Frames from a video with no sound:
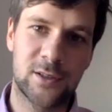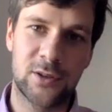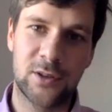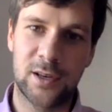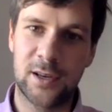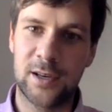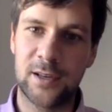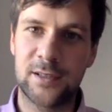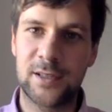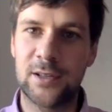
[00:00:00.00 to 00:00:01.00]
on the
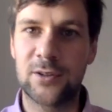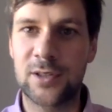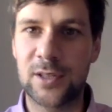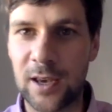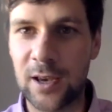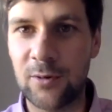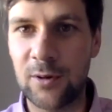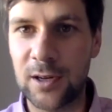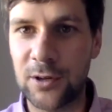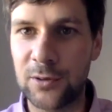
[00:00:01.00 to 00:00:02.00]
Seedrs
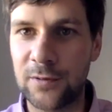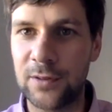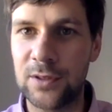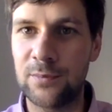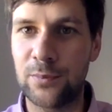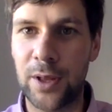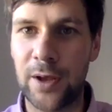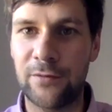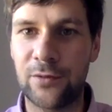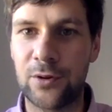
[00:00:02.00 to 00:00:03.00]
Equity crowdfunding
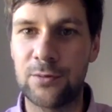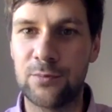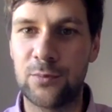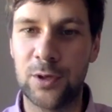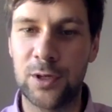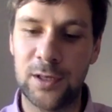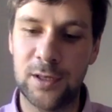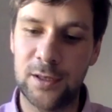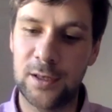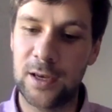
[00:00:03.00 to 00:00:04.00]
platform.
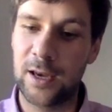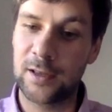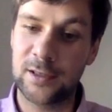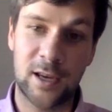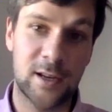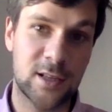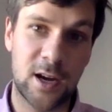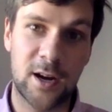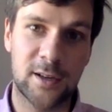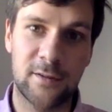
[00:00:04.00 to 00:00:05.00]
We uh, set a
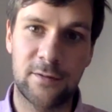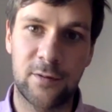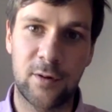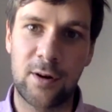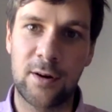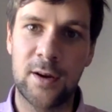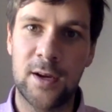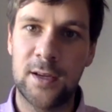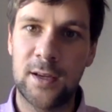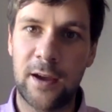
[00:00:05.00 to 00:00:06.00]
target for
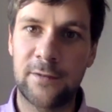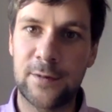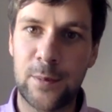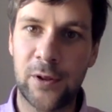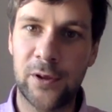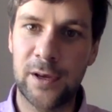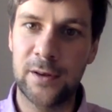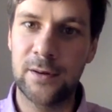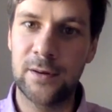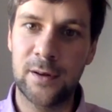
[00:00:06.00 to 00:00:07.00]
half a
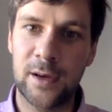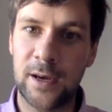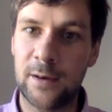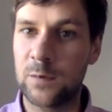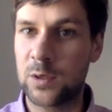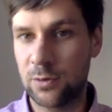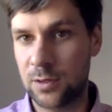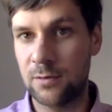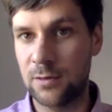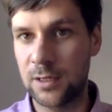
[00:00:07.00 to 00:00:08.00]
million, um, so
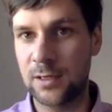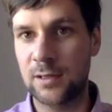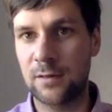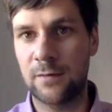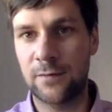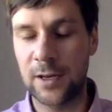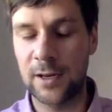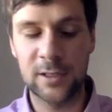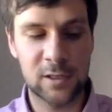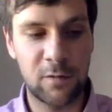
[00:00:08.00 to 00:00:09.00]
to raise
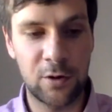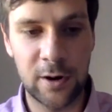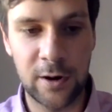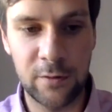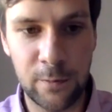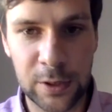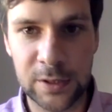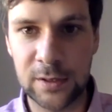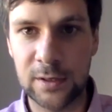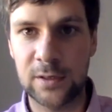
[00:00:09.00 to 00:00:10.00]
finance for our own
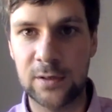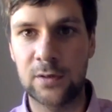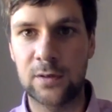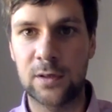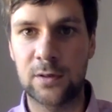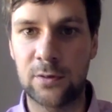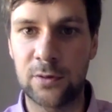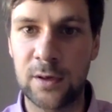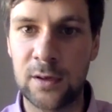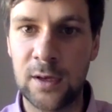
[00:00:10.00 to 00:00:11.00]
business to, to grow
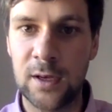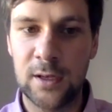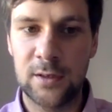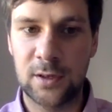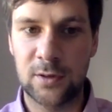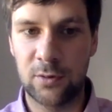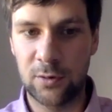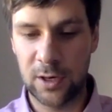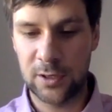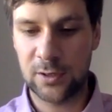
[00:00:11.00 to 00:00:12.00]
the to grow
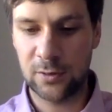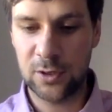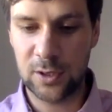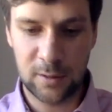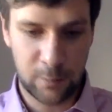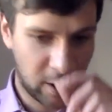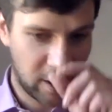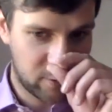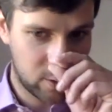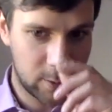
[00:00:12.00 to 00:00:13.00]
our solution and
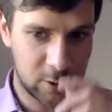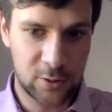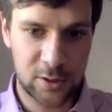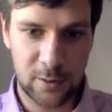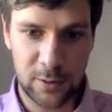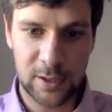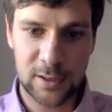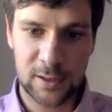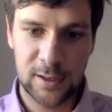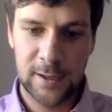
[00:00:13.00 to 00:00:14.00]
platform and user
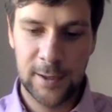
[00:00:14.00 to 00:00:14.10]
base.